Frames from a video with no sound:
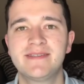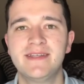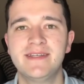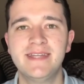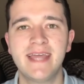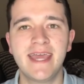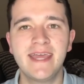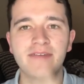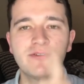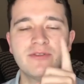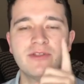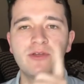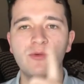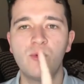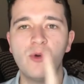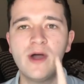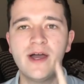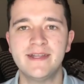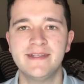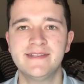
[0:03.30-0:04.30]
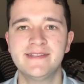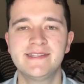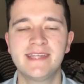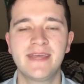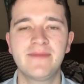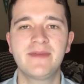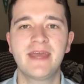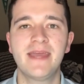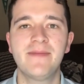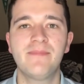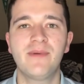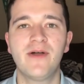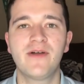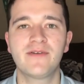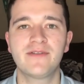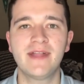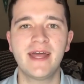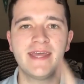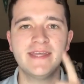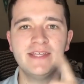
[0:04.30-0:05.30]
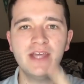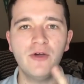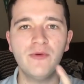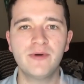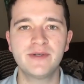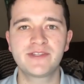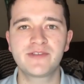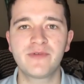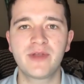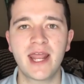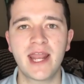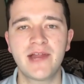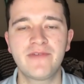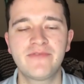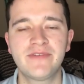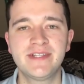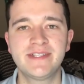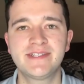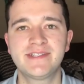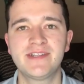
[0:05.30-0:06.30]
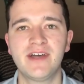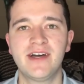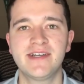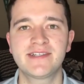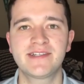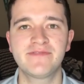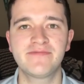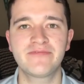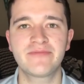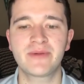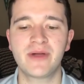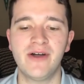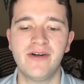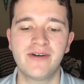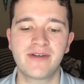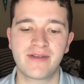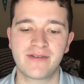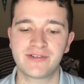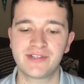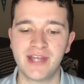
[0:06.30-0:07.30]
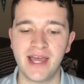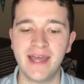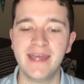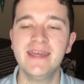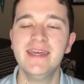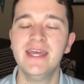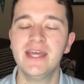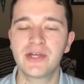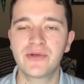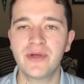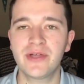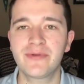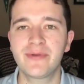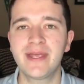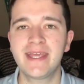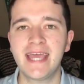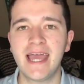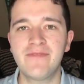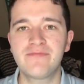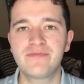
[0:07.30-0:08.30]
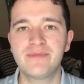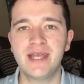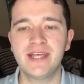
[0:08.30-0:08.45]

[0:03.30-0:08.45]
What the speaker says: of the day, including one same game parlay. Yo, what's going on, everyone? This is Austin from Calling Our Shot. Quick recap from